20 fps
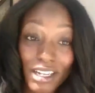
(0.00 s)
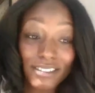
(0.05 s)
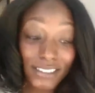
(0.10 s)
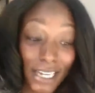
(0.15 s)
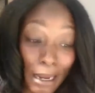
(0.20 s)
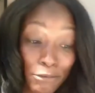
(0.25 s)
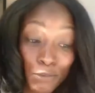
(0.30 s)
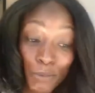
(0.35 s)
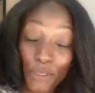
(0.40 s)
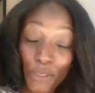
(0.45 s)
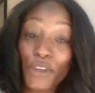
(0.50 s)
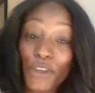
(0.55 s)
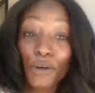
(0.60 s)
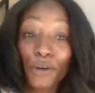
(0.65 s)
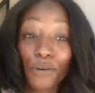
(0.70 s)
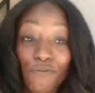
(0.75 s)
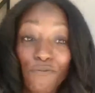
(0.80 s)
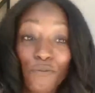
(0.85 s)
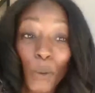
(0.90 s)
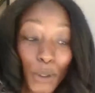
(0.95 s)
stops with you
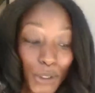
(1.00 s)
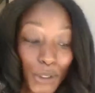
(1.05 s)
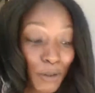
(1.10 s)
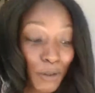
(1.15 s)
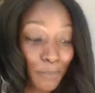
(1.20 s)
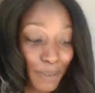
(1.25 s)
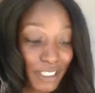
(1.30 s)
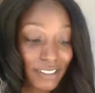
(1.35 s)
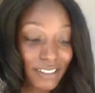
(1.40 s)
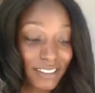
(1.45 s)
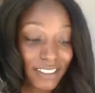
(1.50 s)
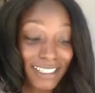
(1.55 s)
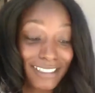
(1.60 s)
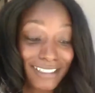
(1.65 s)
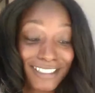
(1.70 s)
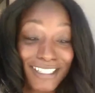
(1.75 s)
for your business.